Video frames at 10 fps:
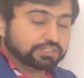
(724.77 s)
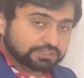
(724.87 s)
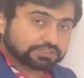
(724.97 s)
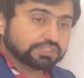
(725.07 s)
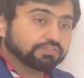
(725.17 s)

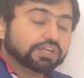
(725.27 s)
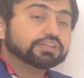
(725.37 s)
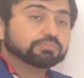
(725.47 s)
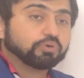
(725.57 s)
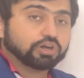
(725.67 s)
This is a very
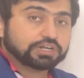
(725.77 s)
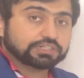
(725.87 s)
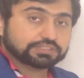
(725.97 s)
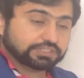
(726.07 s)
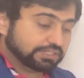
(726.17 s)

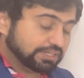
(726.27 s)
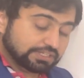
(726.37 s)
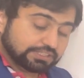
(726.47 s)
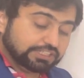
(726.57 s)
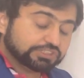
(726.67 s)
important thing.
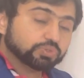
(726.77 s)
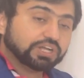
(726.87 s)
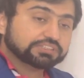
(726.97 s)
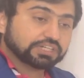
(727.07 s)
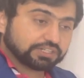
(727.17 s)
The issue
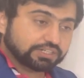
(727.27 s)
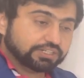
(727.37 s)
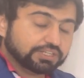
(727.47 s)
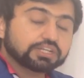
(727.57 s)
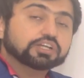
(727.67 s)
has occurred,
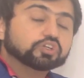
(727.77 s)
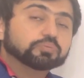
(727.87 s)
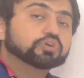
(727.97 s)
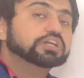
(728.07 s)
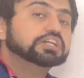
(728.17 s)
you
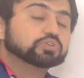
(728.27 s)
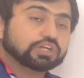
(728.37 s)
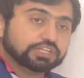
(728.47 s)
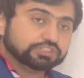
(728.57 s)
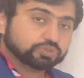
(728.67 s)
put it into
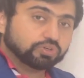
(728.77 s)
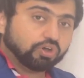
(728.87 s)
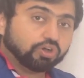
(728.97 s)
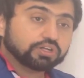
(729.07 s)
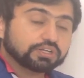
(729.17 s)
the issue
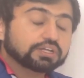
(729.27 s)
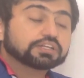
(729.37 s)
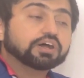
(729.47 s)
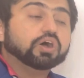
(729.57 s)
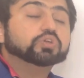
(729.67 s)
log.
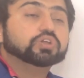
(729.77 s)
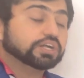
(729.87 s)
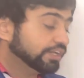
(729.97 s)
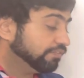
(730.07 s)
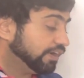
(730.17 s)
Now you
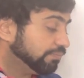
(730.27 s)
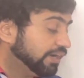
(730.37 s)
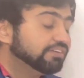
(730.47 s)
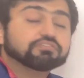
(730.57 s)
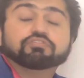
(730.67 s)
identify by
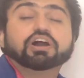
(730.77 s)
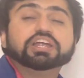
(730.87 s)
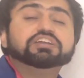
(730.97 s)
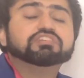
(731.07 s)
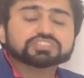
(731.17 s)
why
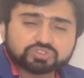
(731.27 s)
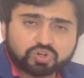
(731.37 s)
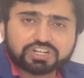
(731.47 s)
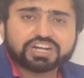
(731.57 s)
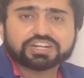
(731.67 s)
it was
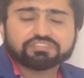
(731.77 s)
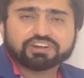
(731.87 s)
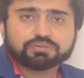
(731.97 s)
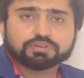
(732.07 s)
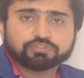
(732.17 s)
not
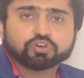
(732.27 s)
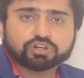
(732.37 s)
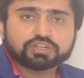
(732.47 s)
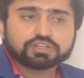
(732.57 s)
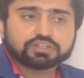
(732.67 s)
identified before.
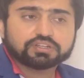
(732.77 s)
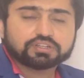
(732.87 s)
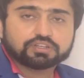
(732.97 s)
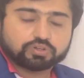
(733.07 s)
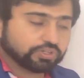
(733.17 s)

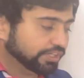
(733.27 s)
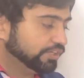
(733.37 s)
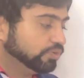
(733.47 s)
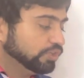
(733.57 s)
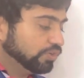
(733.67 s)
Okay,
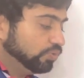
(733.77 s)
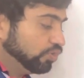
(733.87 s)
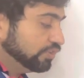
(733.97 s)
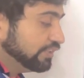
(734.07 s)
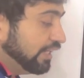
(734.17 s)
you do the root
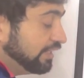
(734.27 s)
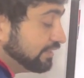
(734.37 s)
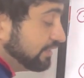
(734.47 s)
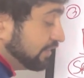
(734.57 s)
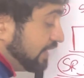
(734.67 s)
cause
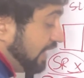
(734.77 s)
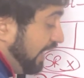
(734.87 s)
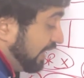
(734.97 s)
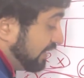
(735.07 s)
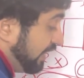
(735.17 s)
analysis,
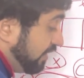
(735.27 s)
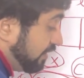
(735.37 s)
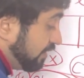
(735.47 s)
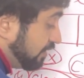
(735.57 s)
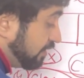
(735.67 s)
and
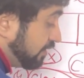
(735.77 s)
then